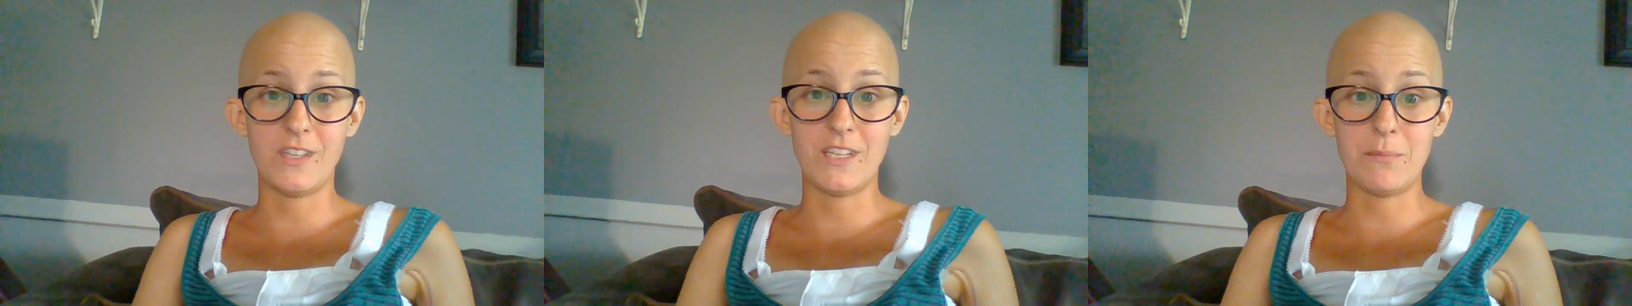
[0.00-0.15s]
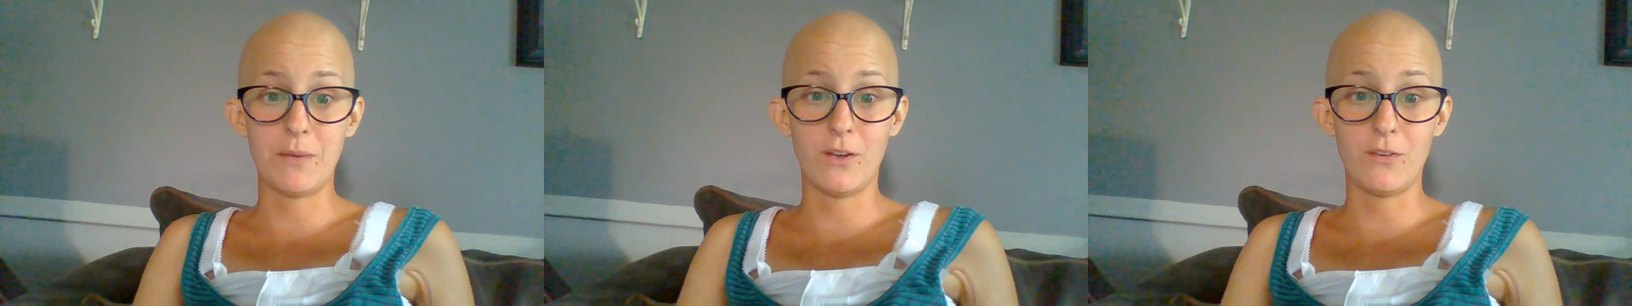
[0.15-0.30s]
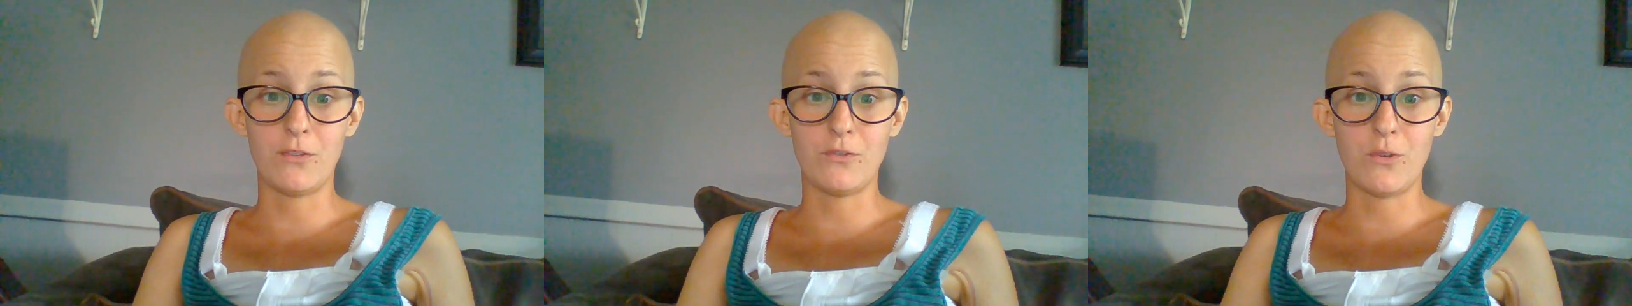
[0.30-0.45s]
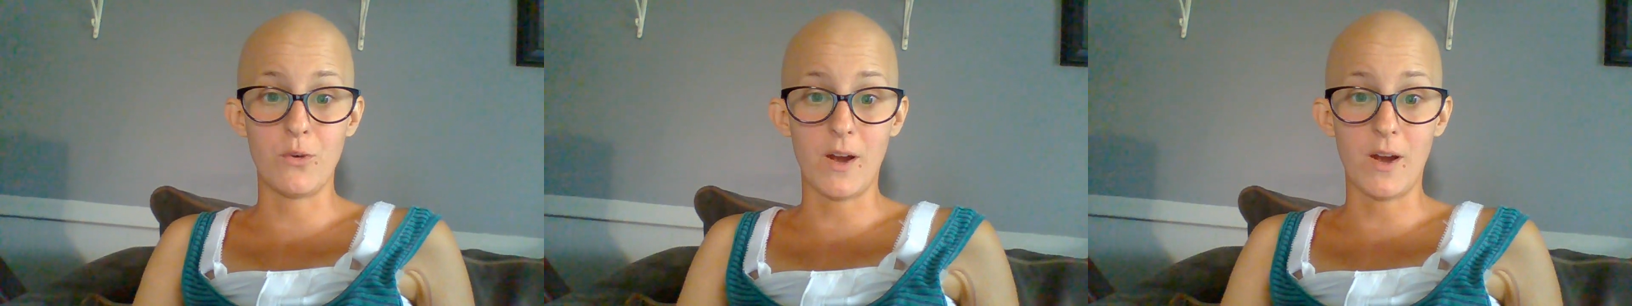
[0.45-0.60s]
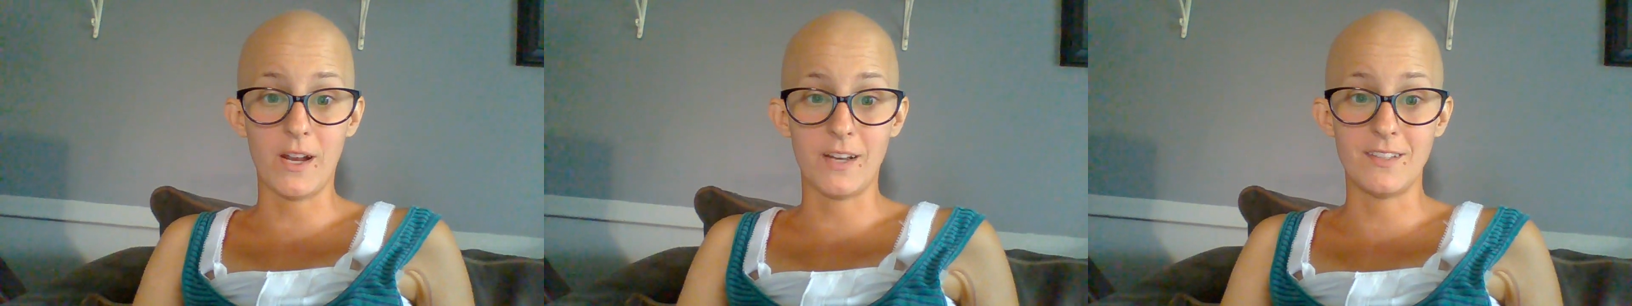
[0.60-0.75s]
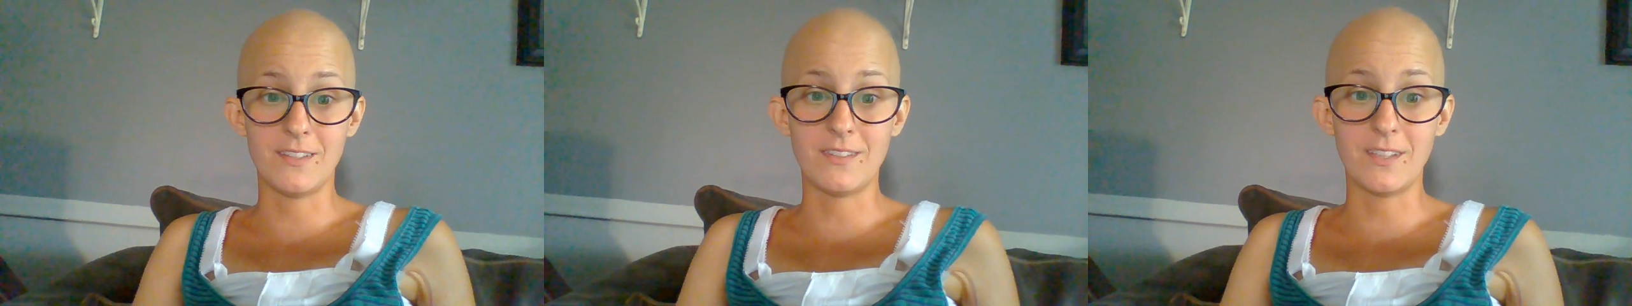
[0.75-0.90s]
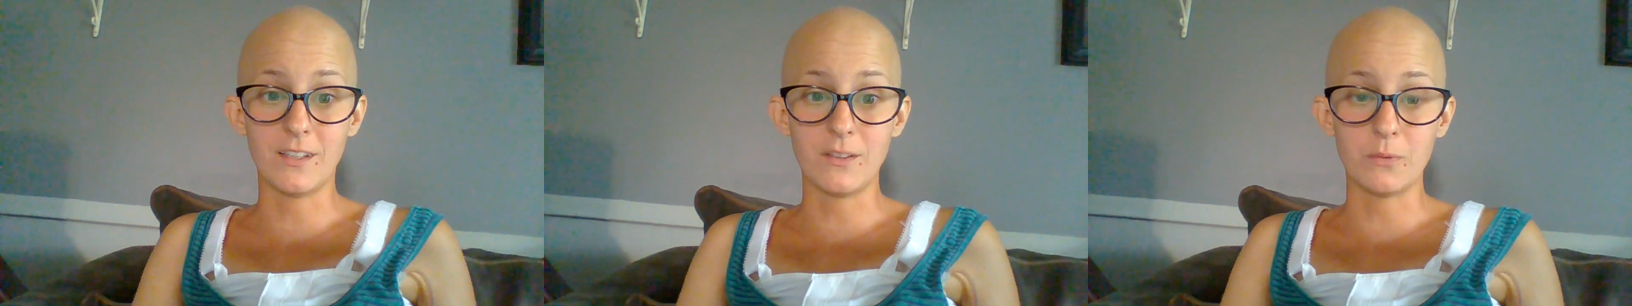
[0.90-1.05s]
did my 4 out
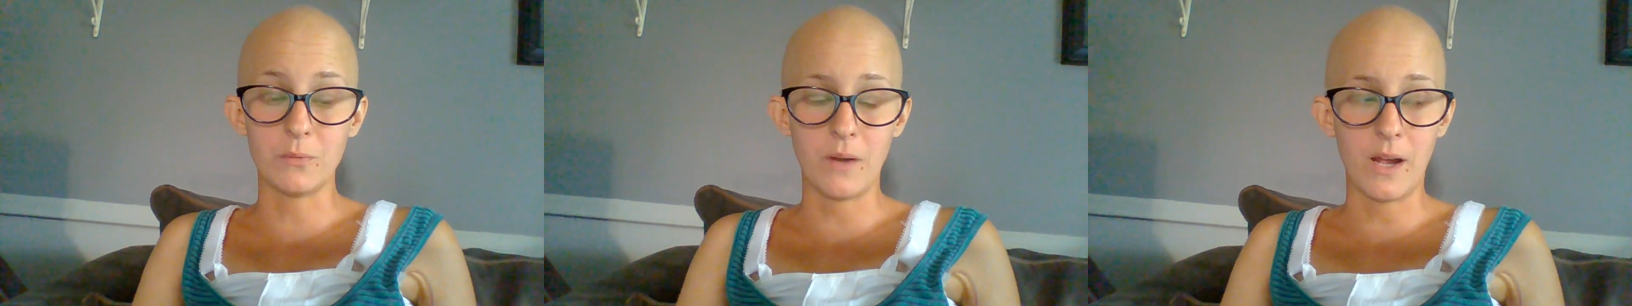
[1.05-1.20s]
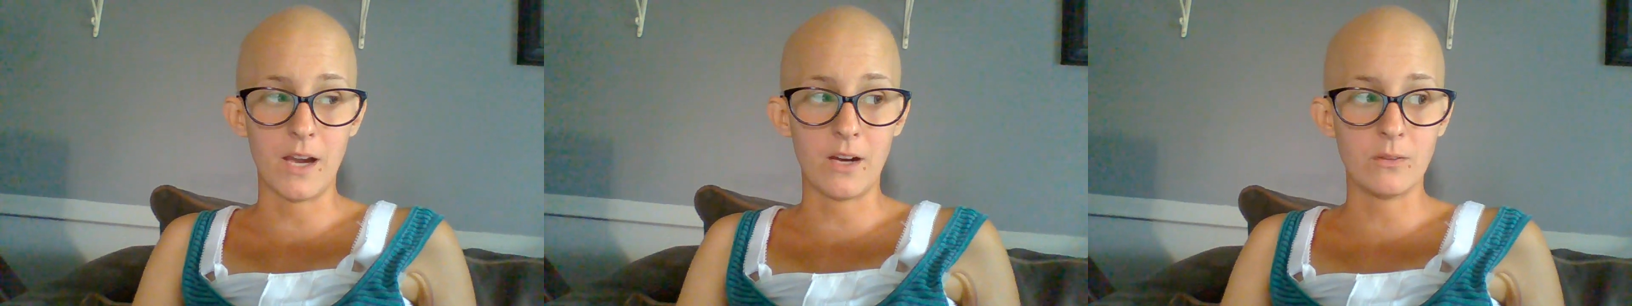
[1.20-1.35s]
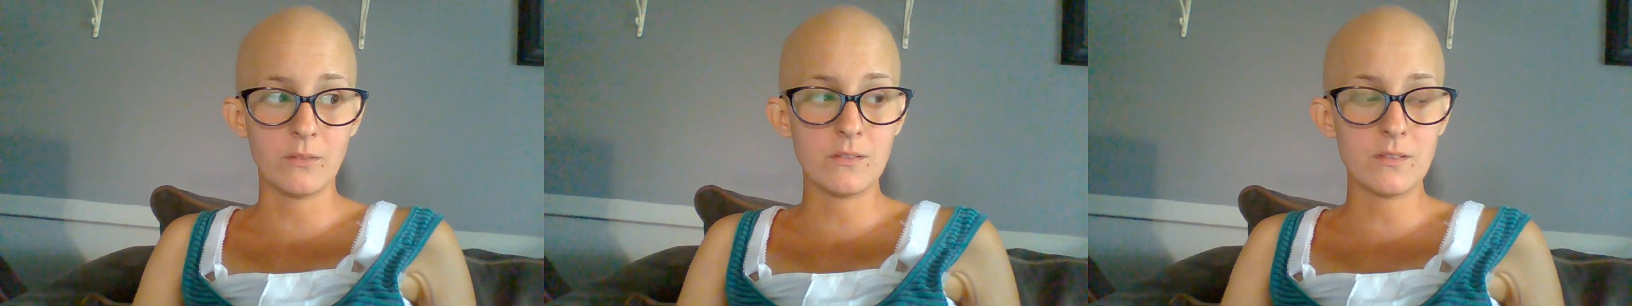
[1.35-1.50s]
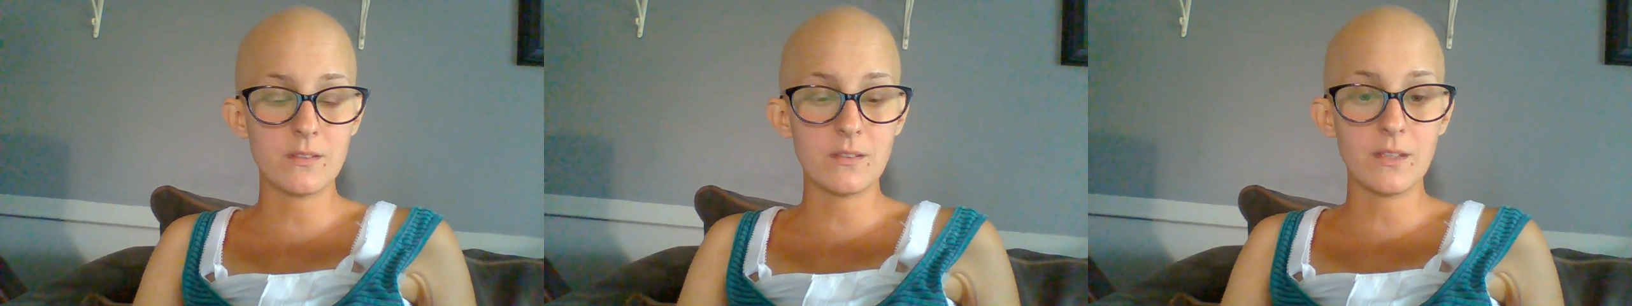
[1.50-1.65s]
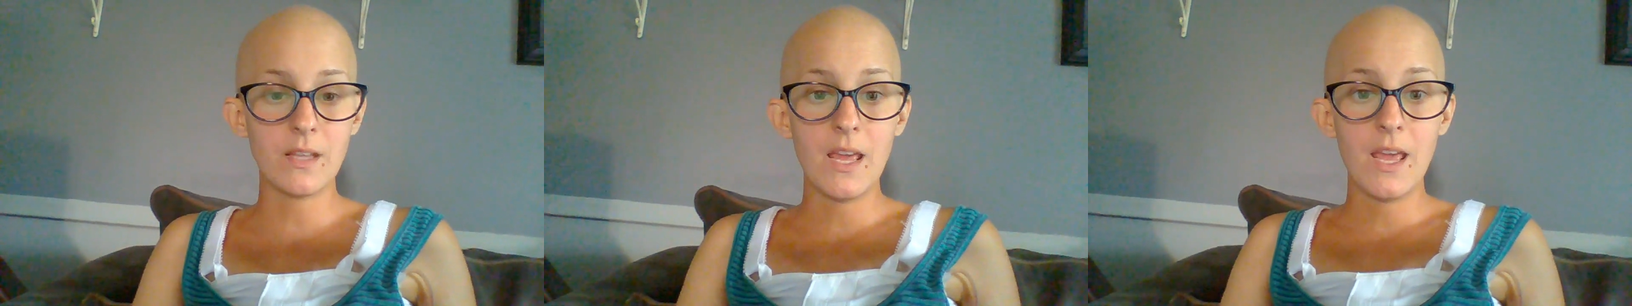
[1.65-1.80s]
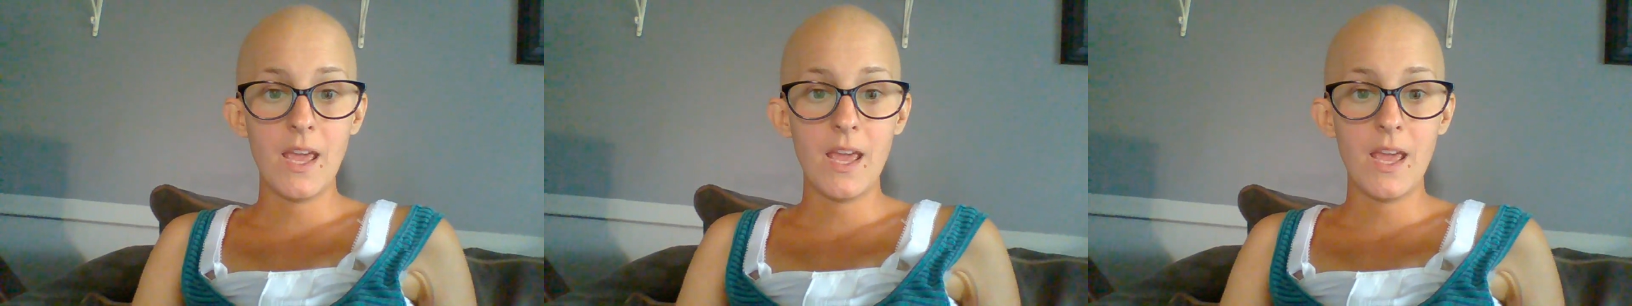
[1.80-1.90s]
of 6 rounds.